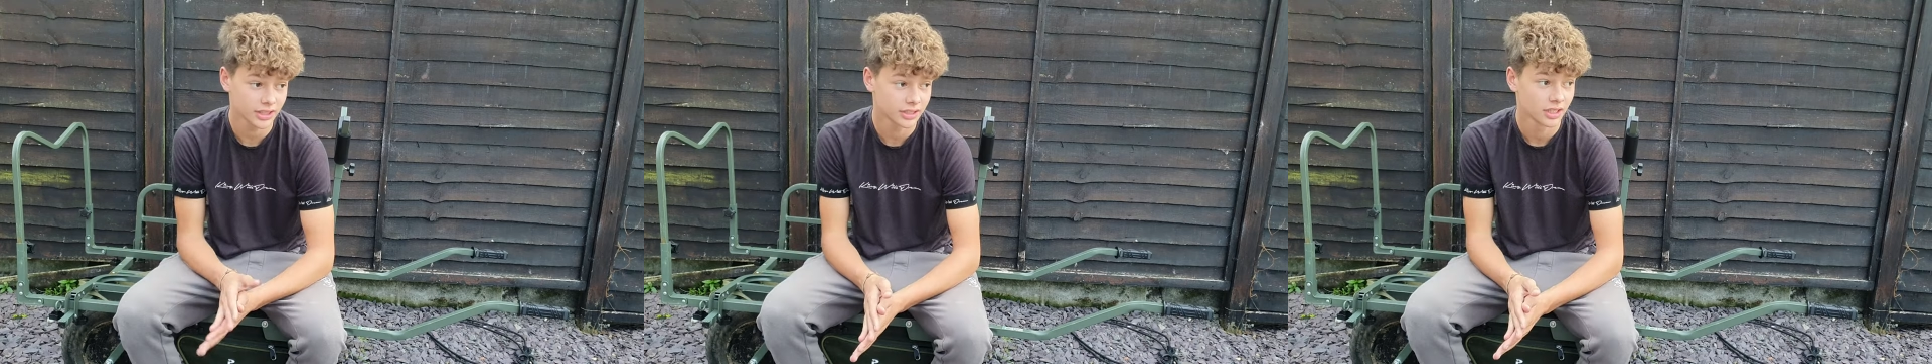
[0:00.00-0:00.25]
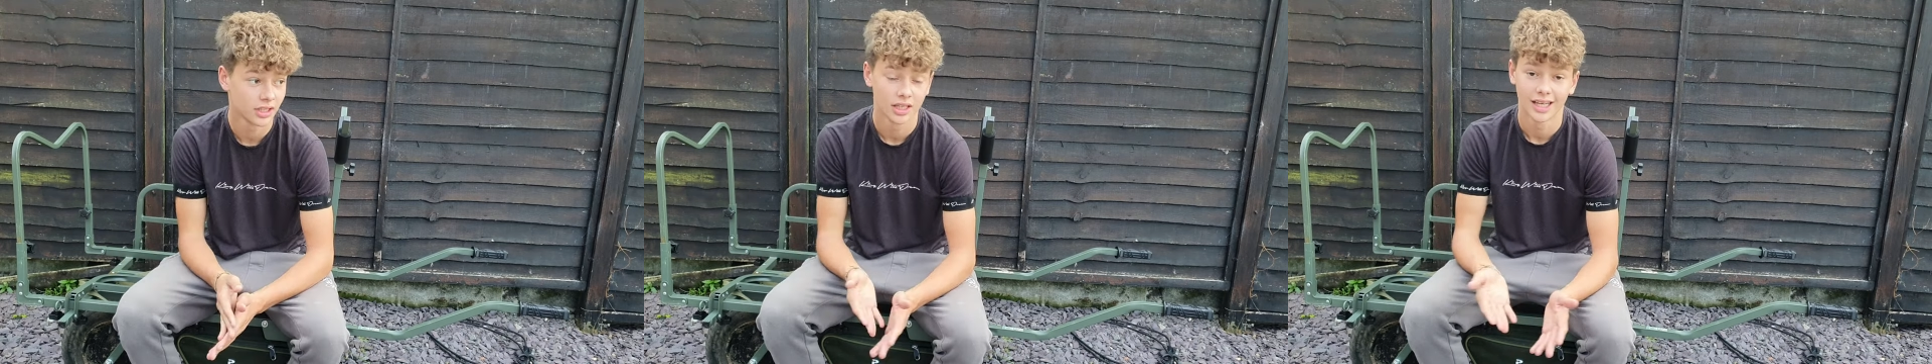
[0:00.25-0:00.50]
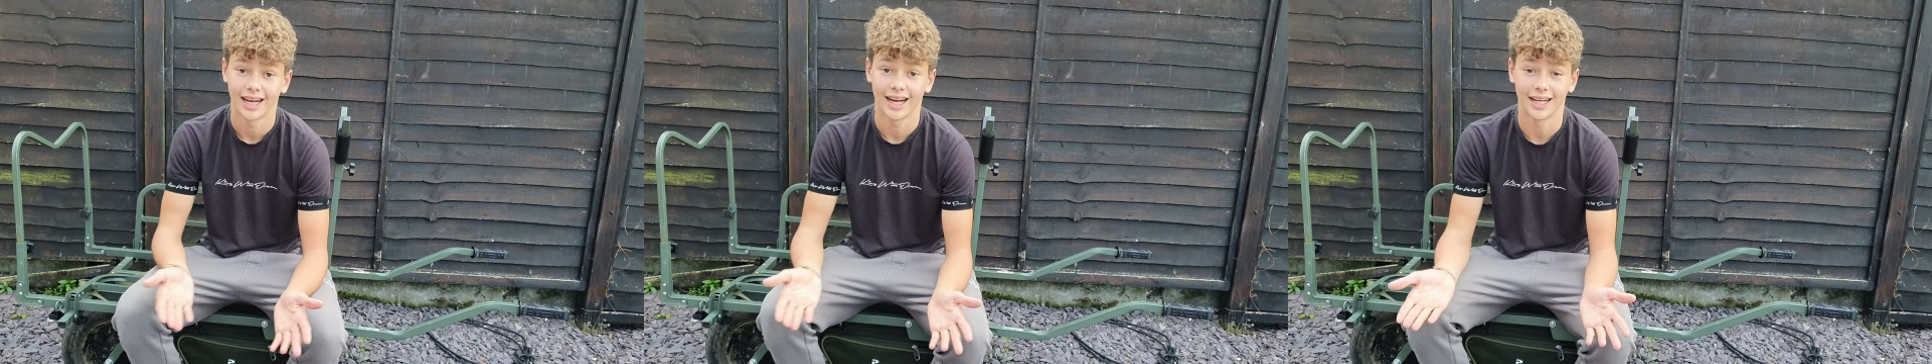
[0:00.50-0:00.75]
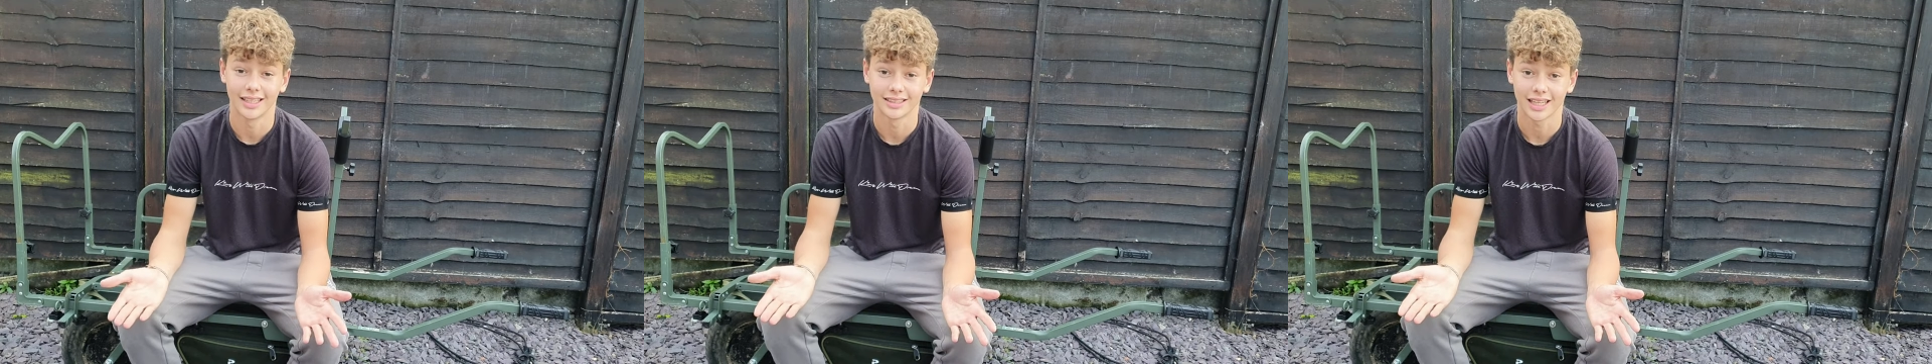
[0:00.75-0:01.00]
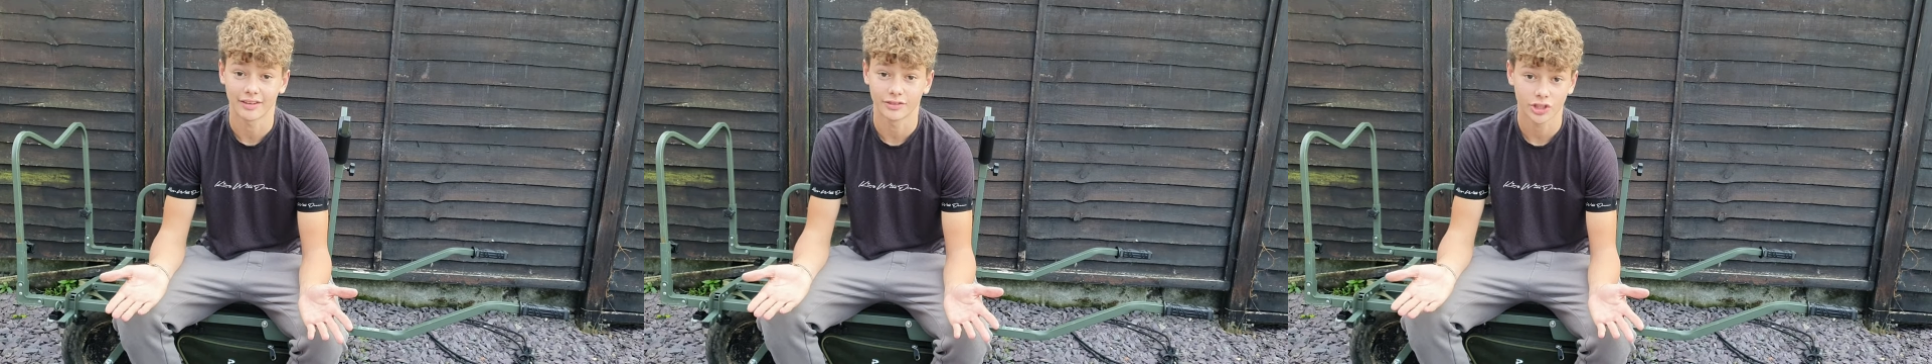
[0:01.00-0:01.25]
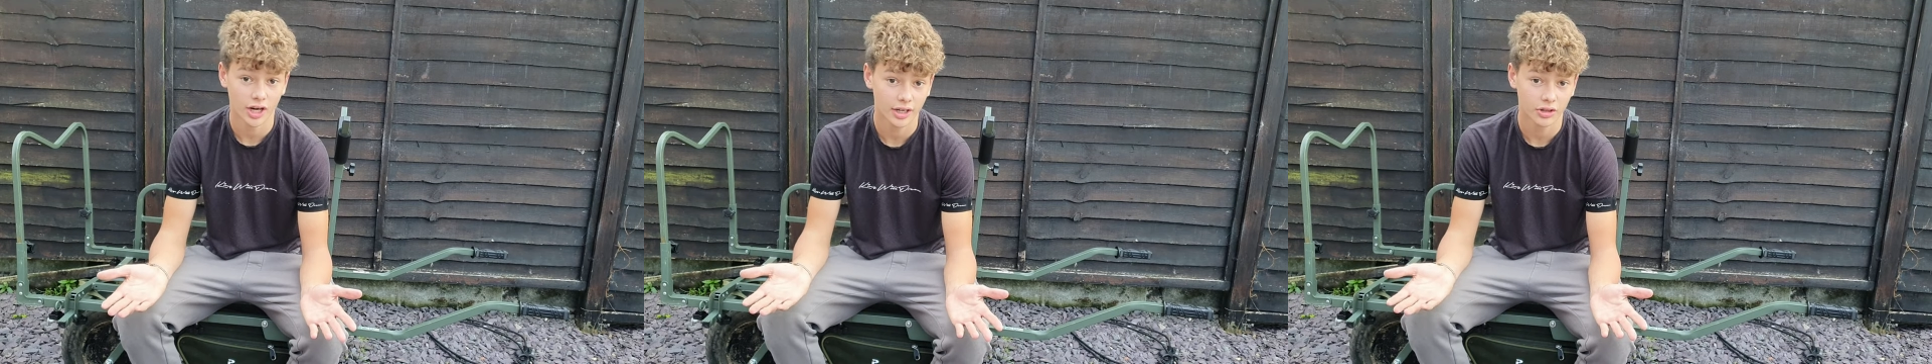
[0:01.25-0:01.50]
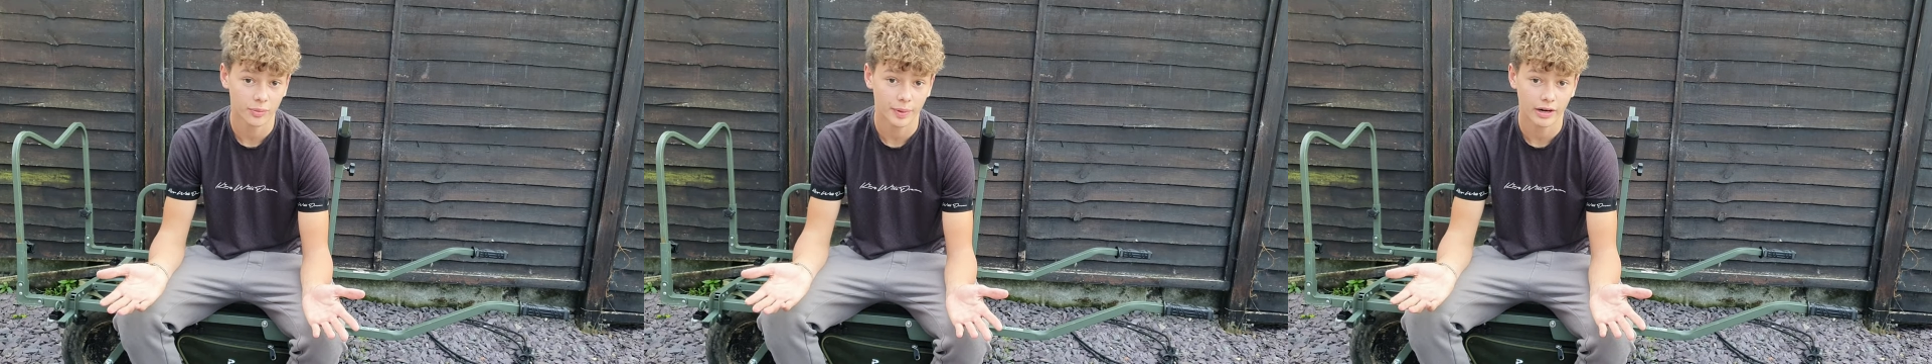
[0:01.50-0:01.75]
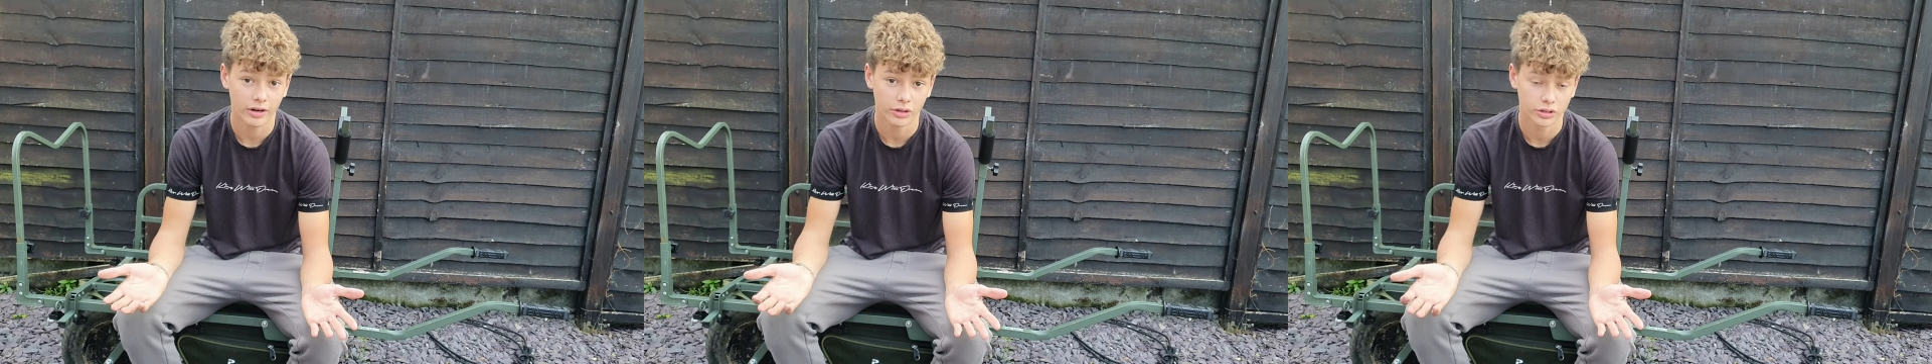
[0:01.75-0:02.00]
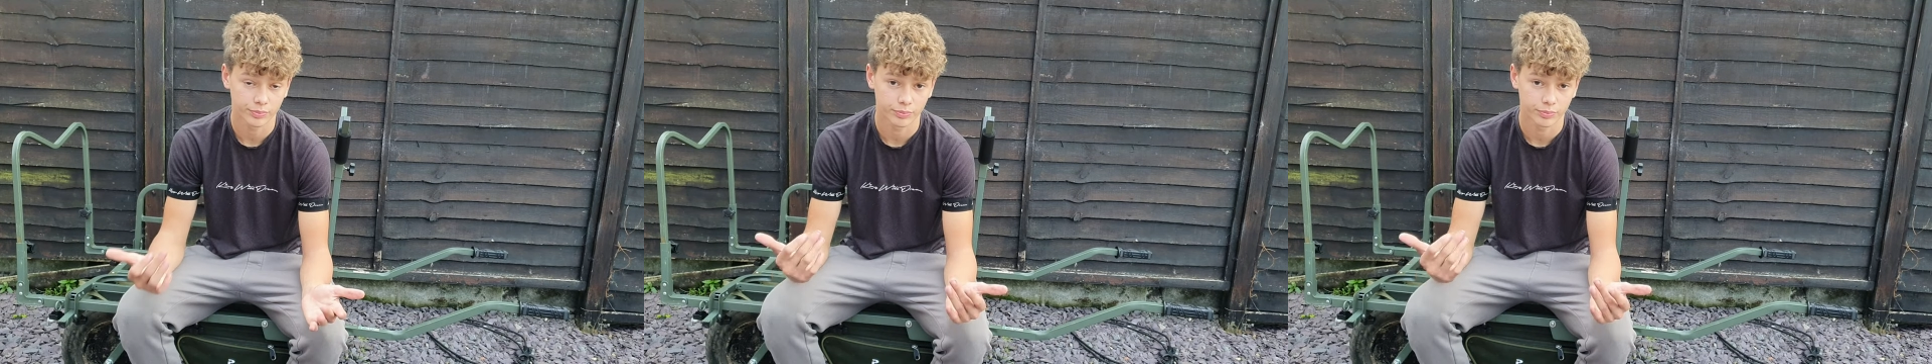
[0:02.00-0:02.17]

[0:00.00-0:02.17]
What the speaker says: it, and I've tried other barrows.